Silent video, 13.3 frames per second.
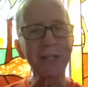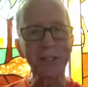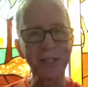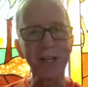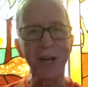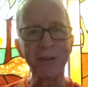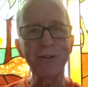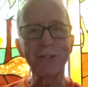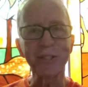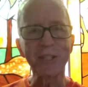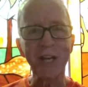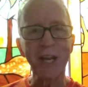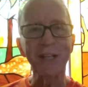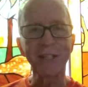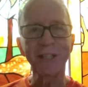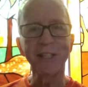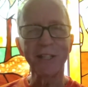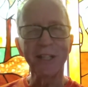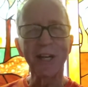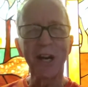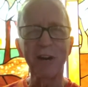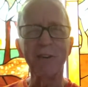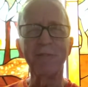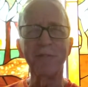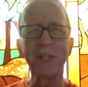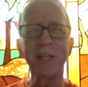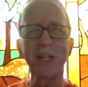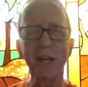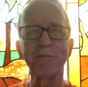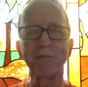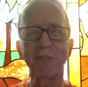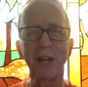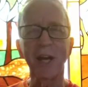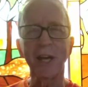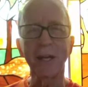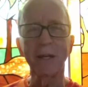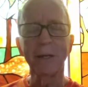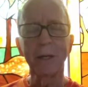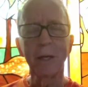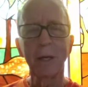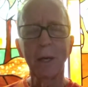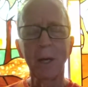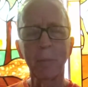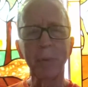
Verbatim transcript: understanding of the uh, flag. But I